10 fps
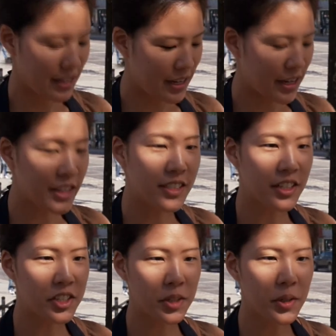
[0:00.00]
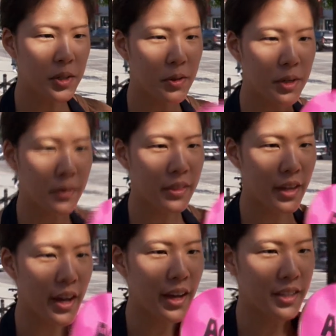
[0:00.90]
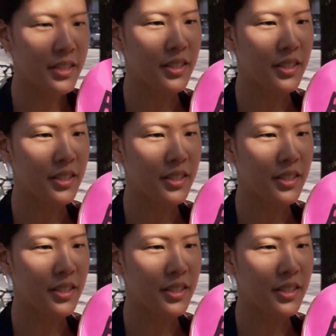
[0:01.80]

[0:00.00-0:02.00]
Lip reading: I guess I do agree with that.